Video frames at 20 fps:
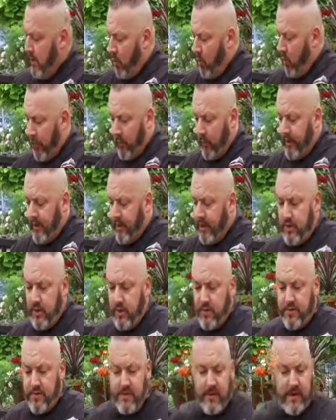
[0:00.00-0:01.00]
What are we going to
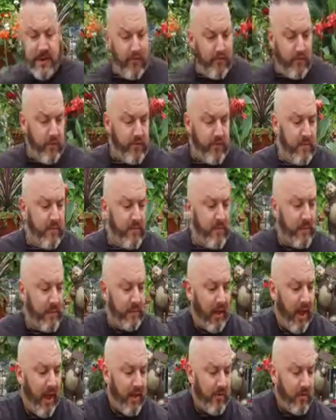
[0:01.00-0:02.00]
use today for some
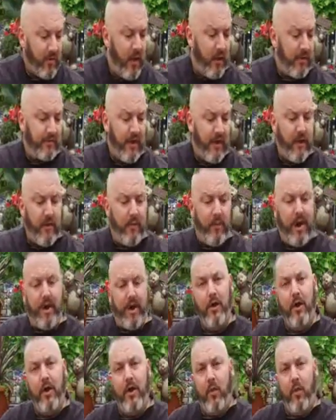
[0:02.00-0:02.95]
supplies? Well, I'll tell you what.